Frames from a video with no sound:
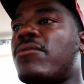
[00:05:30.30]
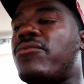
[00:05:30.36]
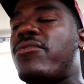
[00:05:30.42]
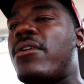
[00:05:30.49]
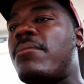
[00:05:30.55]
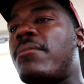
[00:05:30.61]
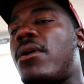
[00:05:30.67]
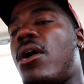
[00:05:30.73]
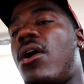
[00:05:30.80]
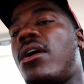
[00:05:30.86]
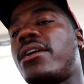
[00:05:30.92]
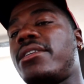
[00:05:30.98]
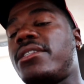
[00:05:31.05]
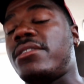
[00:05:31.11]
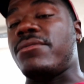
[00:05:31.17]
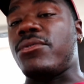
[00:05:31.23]
From
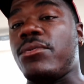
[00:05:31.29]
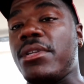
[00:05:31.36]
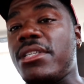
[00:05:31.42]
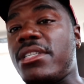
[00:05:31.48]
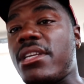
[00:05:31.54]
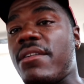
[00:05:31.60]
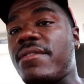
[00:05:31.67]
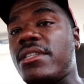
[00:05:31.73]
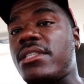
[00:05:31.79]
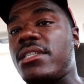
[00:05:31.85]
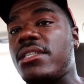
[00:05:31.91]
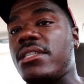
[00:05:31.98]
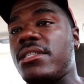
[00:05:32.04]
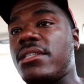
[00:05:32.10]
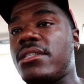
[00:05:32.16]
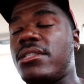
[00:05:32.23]
August of
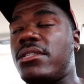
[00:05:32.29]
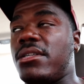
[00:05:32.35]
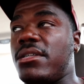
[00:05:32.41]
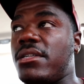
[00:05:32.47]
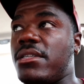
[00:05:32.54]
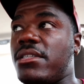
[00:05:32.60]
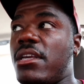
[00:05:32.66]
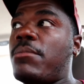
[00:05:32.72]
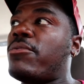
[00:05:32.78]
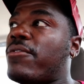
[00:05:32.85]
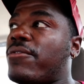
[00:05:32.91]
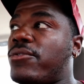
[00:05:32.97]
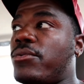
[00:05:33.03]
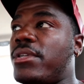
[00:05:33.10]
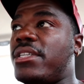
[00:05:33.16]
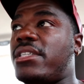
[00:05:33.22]
2017 to December
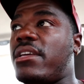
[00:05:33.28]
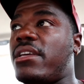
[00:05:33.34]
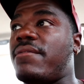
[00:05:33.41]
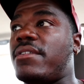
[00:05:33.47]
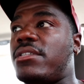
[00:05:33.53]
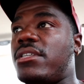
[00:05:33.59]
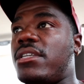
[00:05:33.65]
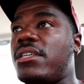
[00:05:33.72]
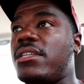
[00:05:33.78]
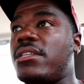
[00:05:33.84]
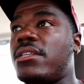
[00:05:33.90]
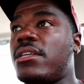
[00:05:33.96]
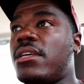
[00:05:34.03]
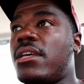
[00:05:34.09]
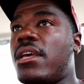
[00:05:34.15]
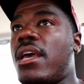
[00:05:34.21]
of 2017,
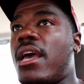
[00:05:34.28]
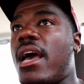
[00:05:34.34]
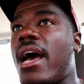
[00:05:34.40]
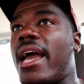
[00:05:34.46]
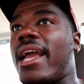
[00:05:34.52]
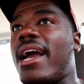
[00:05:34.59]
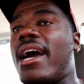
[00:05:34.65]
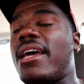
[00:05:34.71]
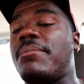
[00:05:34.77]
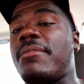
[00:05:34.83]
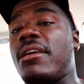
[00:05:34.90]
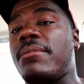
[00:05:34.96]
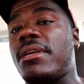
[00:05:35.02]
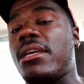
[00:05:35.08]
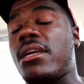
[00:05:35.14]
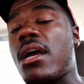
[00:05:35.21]
I got
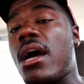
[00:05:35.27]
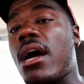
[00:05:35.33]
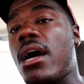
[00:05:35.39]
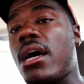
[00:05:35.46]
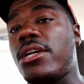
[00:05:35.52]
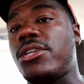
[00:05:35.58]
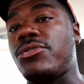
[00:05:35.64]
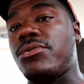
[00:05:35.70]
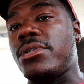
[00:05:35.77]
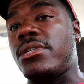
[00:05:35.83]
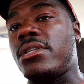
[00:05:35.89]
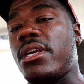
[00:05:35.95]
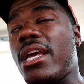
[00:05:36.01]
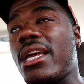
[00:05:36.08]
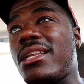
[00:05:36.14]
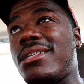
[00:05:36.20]
maybe
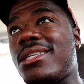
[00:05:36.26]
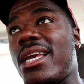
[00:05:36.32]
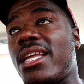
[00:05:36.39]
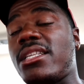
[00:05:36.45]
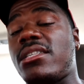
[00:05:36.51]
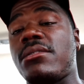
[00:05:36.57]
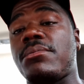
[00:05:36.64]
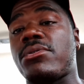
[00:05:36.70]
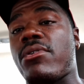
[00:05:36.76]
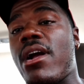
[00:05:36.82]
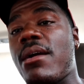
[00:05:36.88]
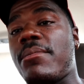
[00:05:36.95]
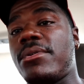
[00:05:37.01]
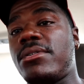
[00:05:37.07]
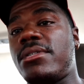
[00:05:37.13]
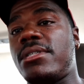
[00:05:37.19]
110
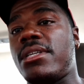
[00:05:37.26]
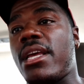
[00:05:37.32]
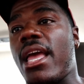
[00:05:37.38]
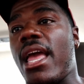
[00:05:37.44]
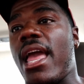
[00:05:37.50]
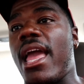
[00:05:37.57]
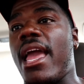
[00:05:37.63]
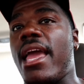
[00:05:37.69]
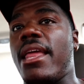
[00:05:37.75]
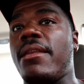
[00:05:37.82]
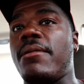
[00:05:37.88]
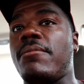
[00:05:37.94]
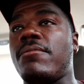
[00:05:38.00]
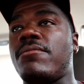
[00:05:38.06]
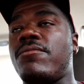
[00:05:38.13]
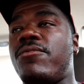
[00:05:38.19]
subscribers,
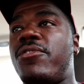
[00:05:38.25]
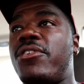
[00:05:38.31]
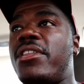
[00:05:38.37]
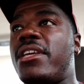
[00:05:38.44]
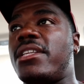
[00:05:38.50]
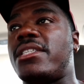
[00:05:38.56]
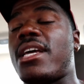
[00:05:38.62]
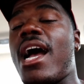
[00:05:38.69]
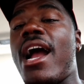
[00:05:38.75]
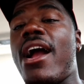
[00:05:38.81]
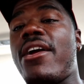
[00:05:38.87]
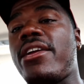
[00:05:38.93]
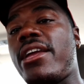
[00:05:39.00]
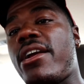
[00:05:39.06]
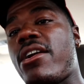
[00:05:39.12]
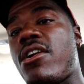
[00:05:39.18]
and for the entire
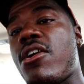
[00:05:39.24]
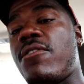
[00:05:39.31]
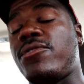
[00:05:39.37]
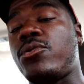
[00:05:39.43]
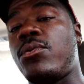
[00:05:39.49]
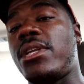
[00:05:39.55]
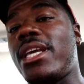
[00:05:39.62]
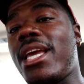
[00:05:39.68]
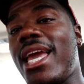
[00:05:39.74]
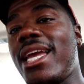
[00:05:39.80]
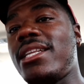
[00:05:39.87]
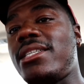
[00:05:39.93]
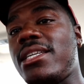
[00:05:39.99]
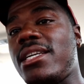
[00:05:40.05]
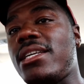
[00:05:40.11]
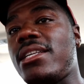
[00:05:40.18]
year of
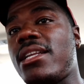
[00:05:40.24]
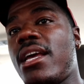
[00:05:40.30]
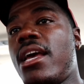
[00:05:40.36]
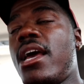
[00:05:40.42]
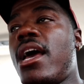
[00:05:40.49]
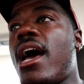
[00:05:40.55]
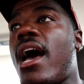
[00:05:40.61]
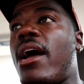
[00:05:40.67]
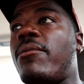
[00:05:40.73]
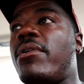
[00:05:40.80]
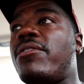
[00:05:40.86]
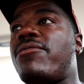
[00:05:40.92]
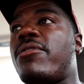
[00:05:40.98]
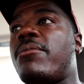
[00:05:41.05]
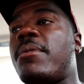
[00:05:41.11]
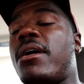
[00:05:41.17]
2018, I
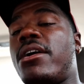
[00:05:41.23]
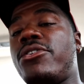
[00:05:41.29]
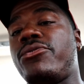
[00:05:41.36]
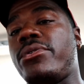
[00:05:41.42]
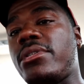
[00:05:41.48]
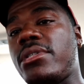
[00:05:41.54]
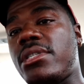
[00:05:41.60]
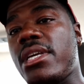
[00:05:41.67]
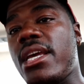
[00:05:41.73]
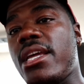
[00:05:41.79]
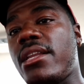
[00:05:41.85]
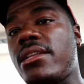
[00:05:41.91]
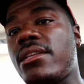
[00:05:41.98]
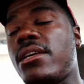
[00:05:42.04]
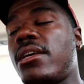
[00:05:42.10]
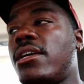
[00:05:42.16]
went from
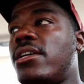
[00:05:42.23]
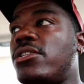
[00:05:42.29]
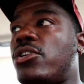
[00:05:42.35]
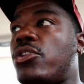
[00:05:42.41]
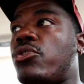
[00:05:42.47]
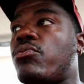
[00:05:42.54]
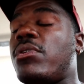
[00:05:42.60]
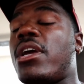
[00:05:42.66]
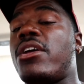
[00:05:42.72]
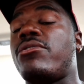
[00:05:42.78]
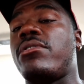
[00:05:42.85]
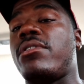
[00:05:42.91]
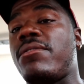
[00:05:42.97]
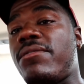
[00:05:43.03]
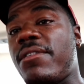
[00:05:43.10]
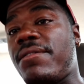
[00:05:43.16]
110 to
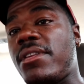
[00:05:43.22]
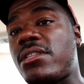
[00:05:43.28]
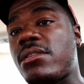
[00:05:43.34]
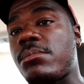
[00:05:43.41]
350